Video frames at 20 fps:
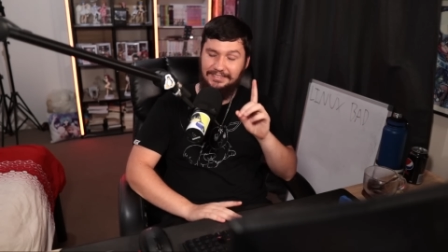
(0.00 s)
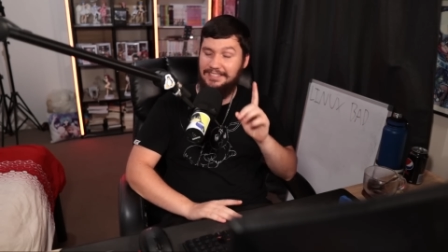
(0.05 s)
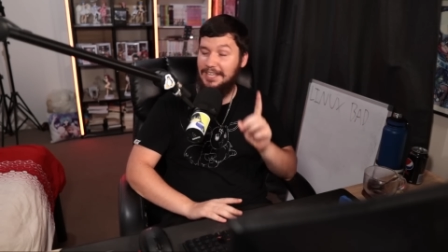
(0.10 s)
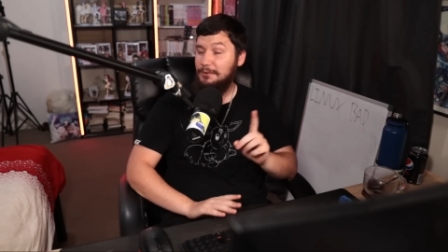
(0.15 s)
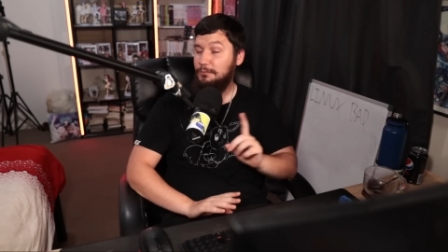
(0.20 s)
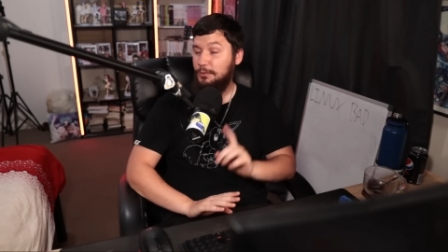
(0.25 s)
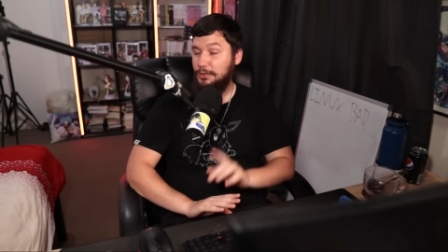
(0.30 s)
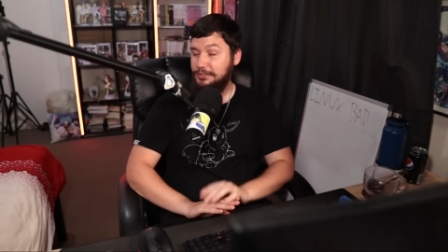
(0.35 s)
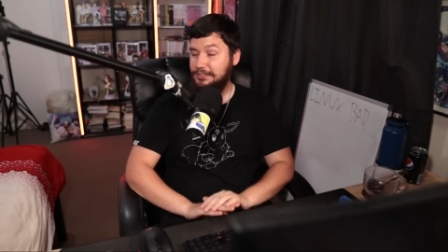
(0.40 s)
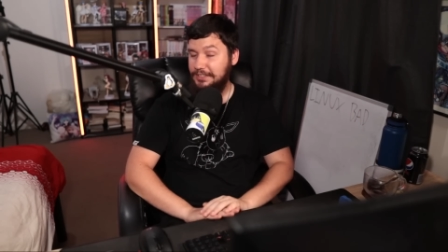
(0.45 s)
there
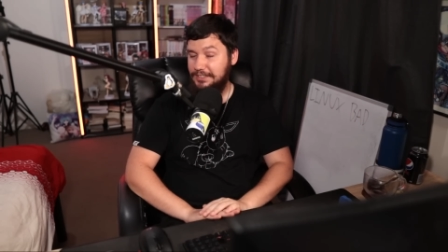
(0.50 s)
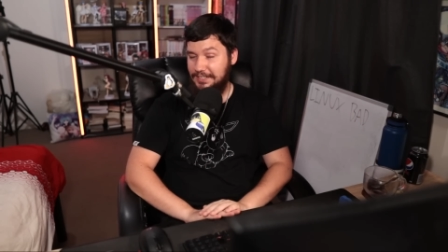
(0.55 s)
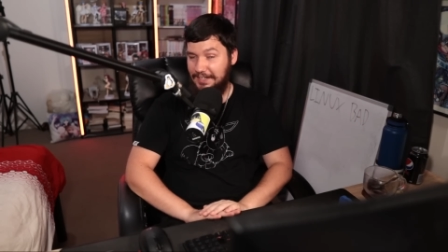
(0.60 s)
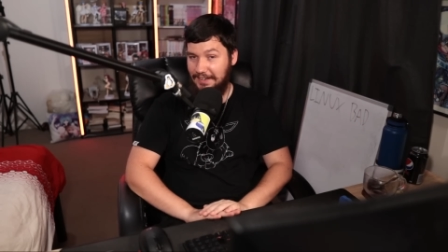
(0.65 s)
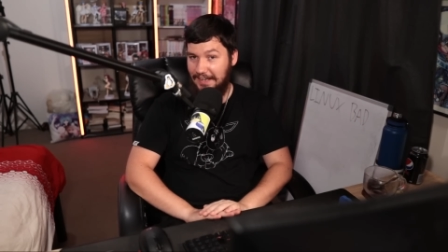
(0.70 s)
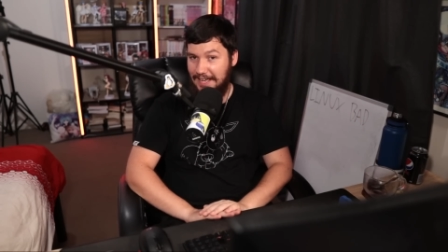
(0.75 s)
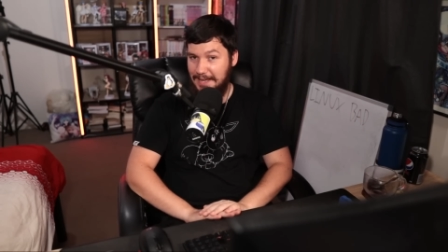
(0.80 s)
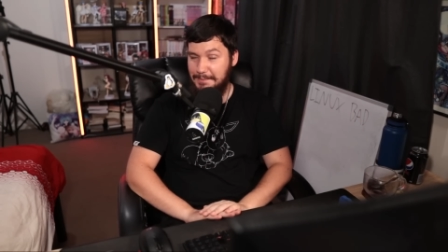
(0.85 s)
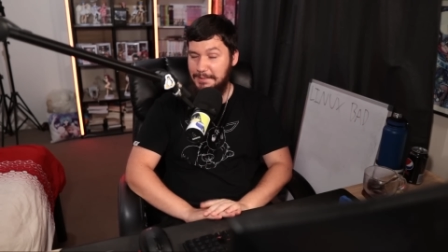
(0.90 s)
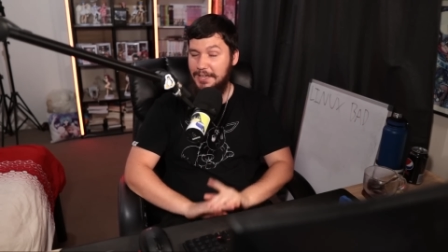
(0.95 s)
was a
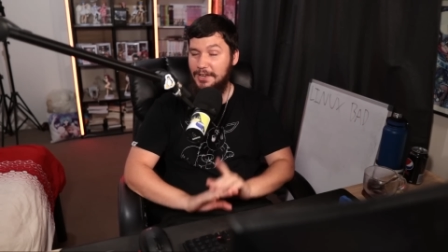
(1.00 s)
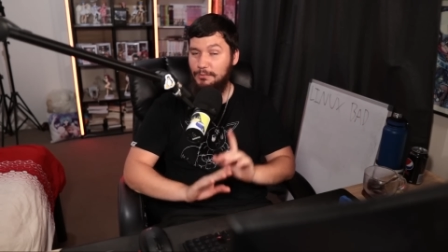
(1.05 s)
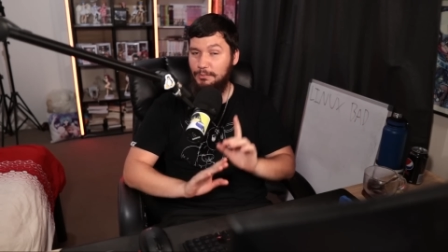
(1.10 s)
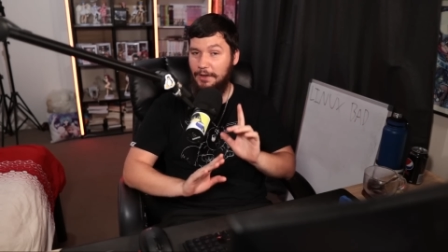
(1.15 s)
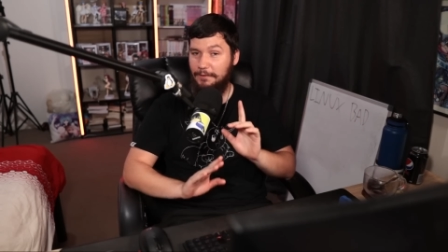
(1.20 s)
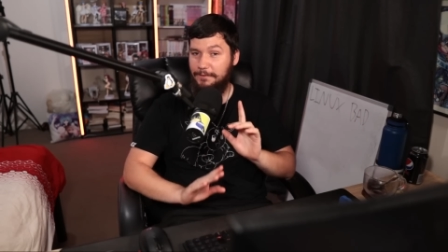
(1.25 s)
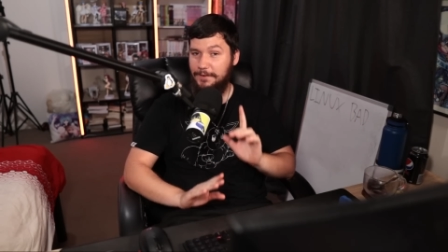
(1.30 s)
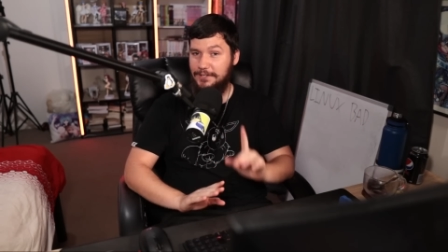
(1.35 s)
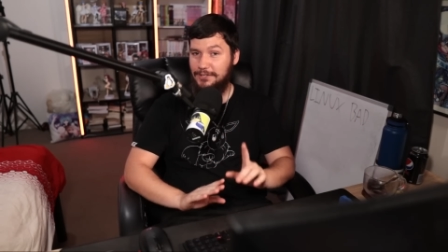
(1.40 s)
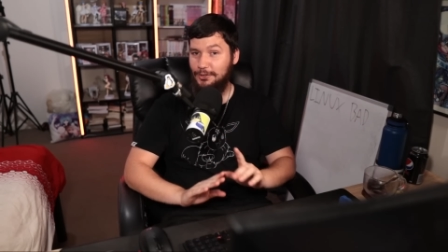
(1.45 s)
time where
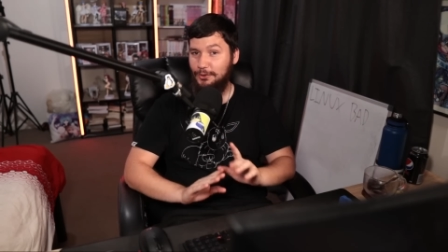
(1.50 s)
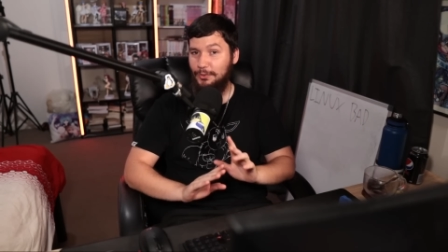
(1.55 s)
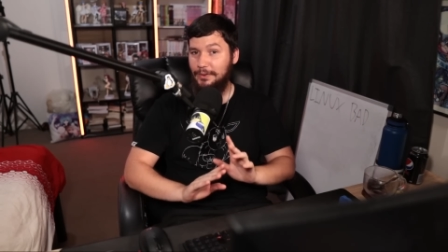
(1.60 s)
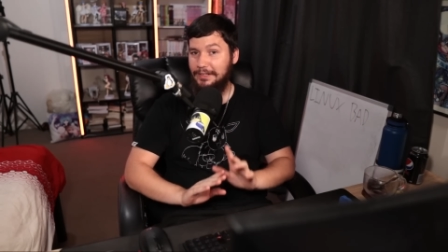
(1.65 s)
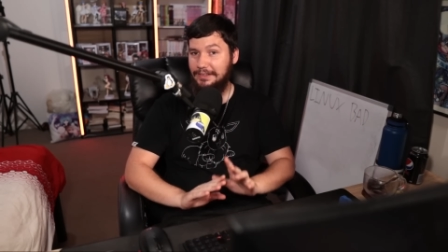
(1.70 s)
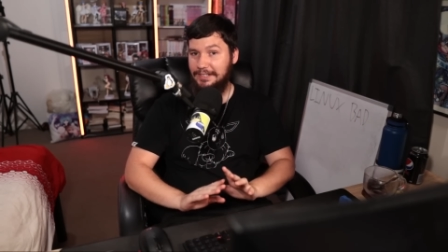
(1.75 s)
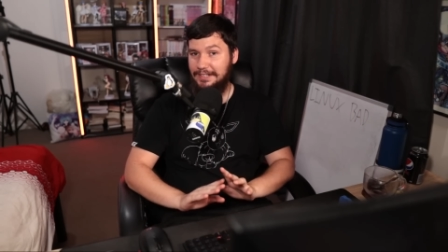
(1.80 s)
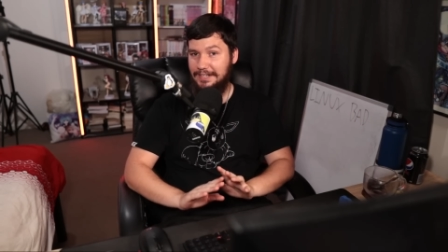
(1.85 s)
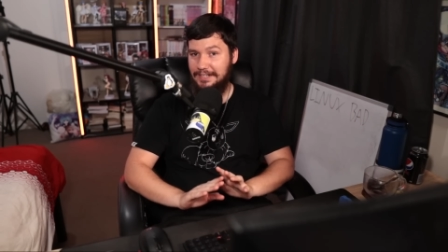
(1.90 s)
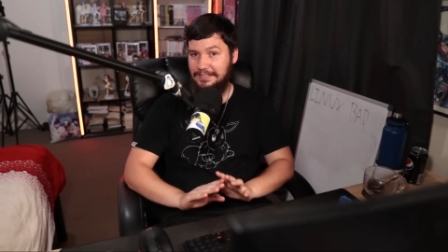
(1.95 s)
Fedora
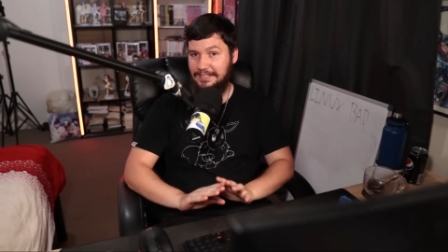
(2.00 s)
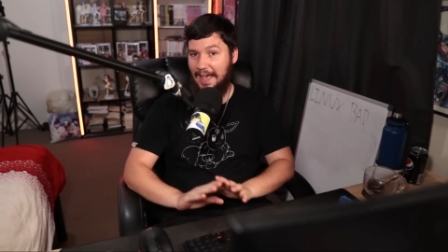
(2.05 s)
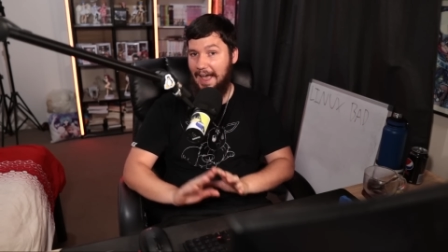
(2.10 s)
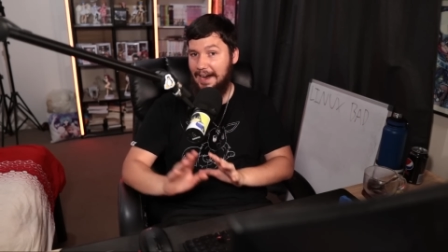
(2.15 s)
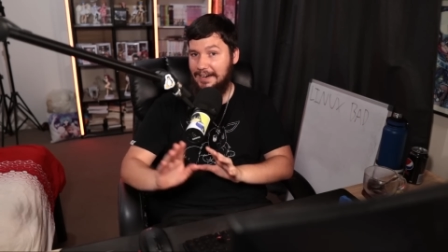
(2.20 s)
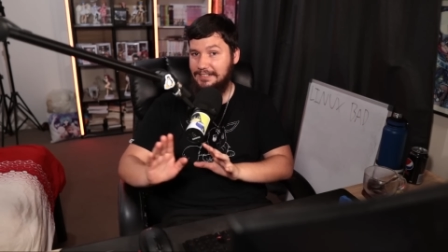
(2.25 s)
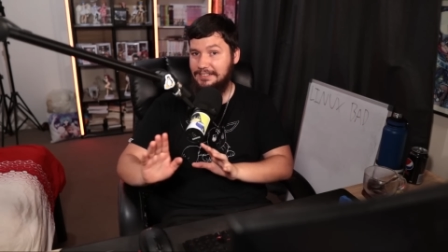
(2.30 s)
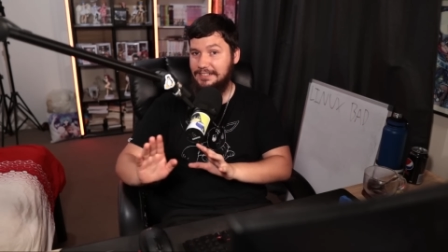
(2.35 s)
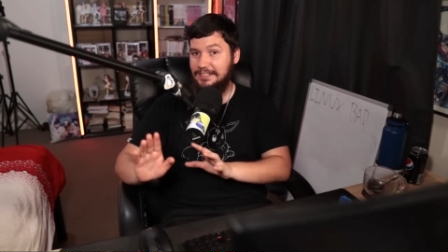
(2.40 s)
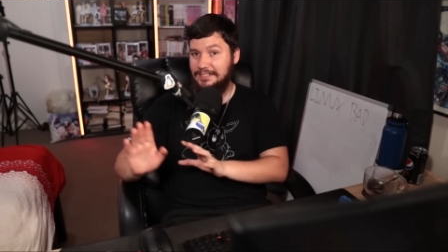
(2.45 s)
Linux
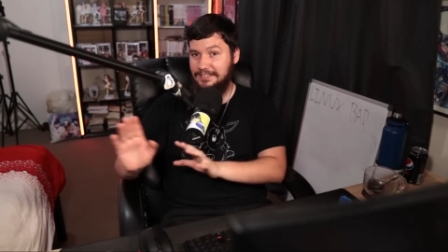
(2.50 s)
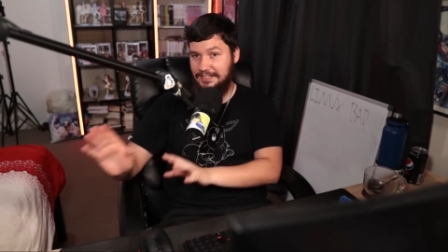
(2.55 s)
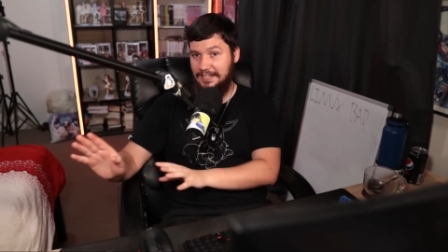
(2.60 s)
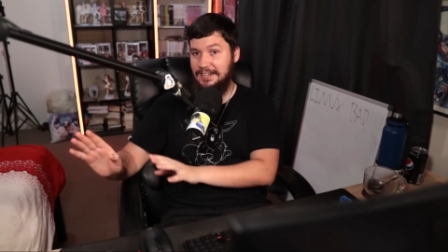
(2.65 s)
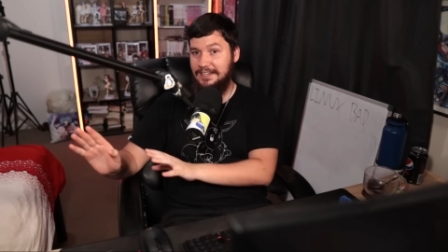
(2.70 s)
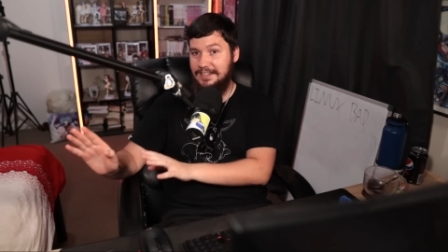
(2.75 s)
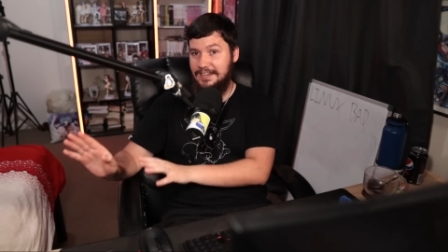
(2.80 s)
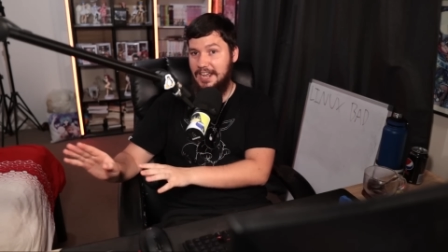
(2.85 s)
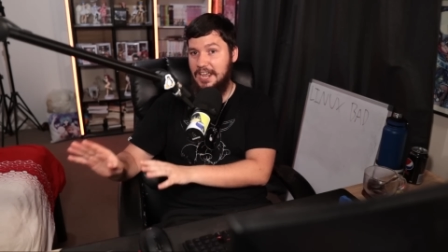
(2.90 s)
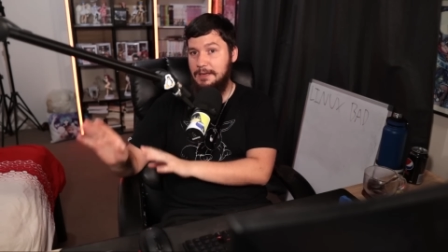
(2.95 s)
actually
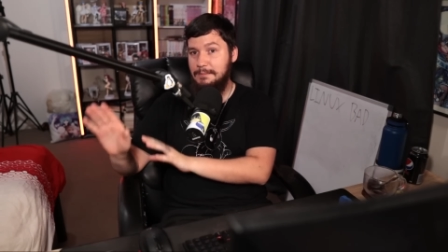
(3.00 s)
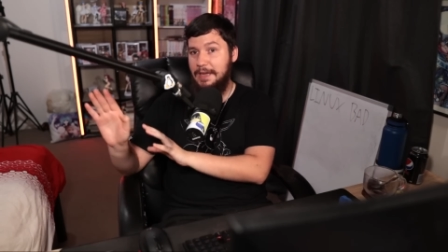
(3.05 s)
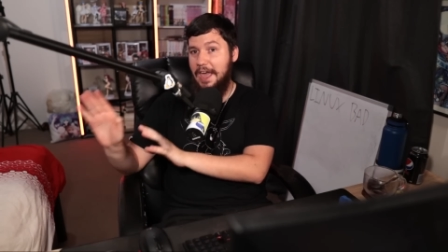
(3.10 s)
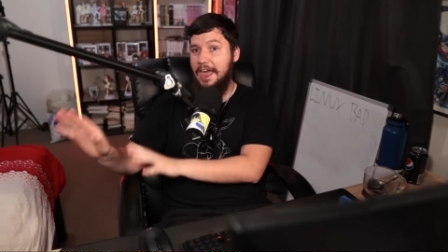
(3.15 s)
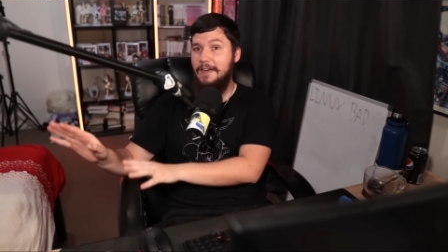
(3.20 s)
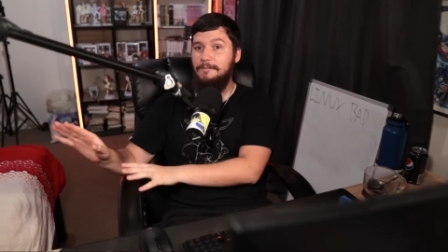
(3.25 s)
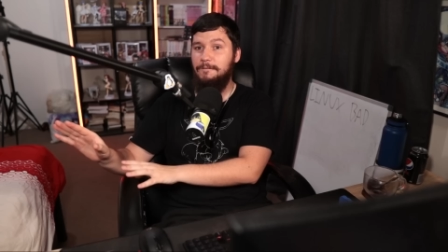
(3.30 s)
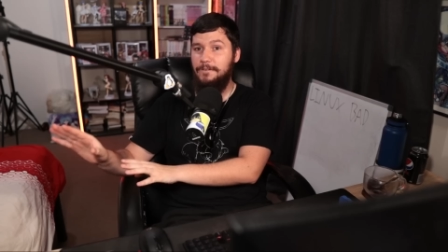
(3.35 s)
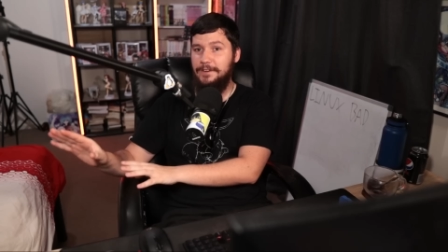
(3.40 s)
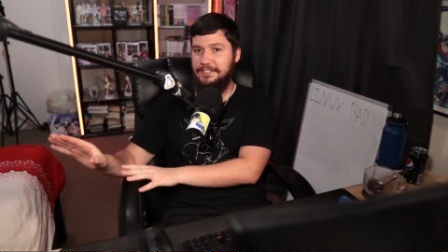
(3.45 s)
did name
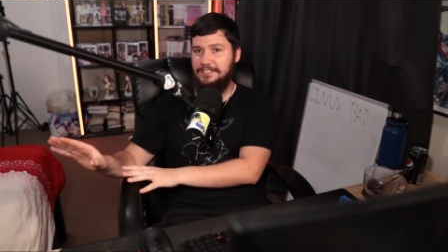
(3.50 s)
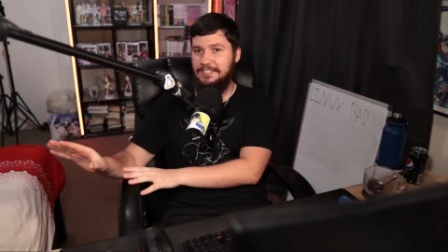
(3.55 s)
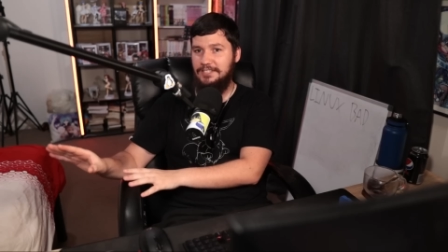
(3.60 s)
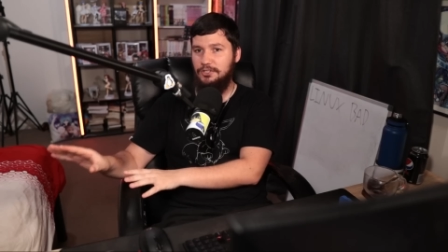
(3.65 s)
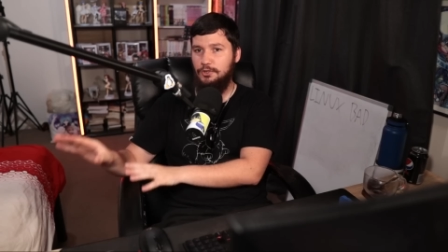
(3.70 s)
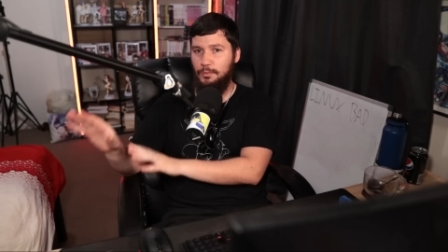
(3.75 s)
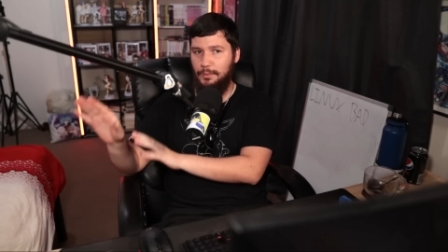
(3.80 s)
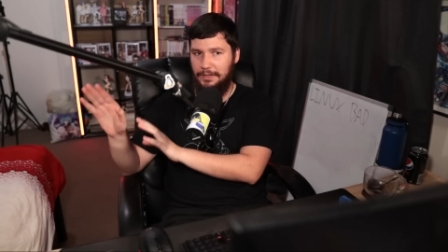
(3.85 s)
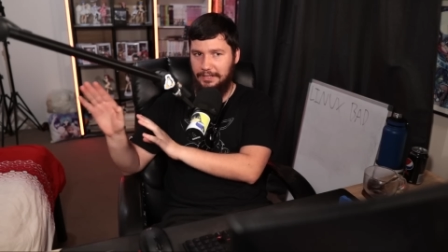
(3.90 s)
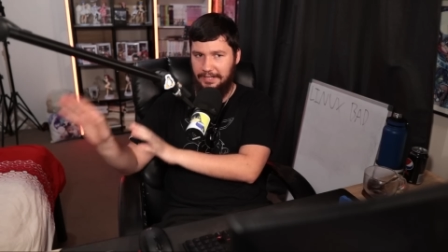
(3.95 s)
every
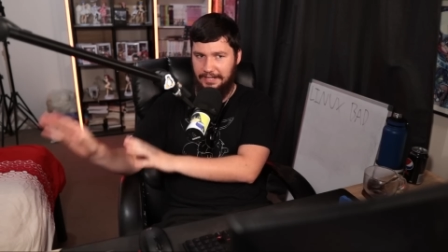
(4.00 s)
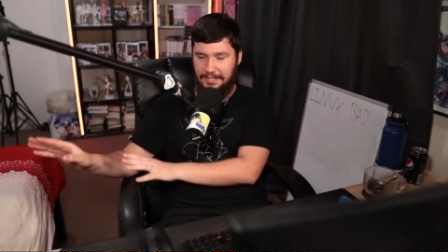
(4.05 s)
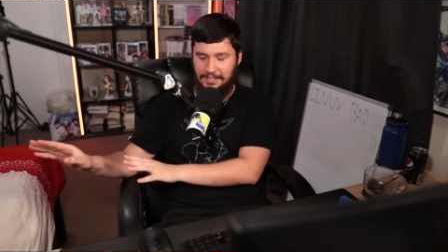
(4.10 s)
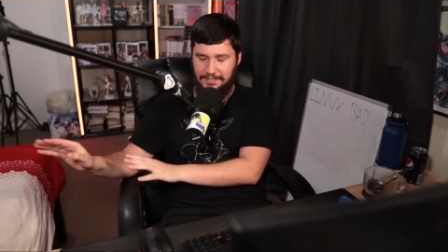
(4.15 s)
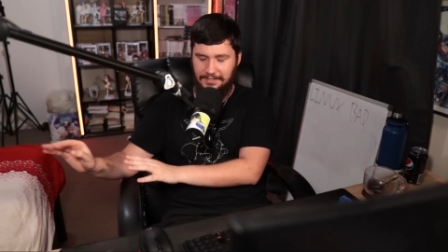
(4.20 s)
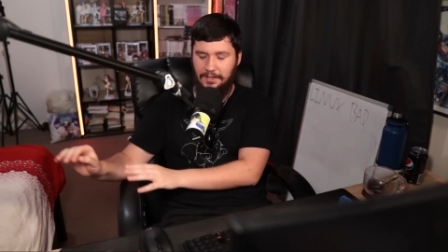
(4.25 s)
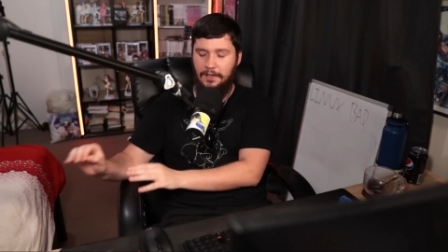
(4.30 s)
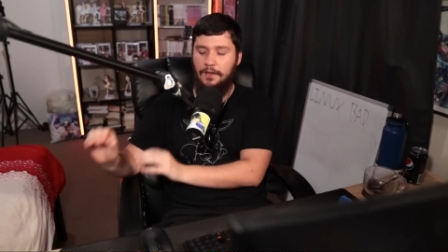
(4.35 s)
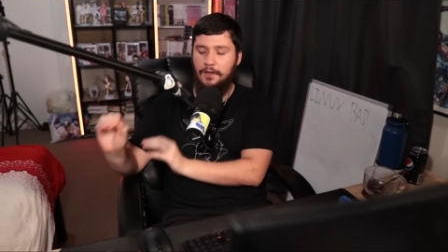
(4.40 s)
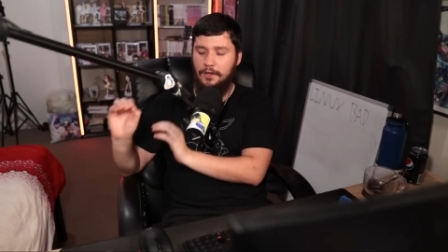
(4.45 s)
single
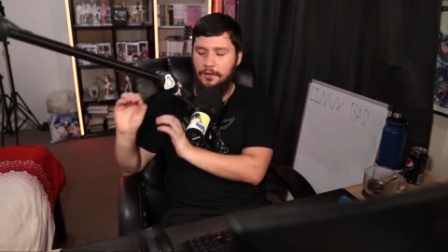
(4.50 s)
release.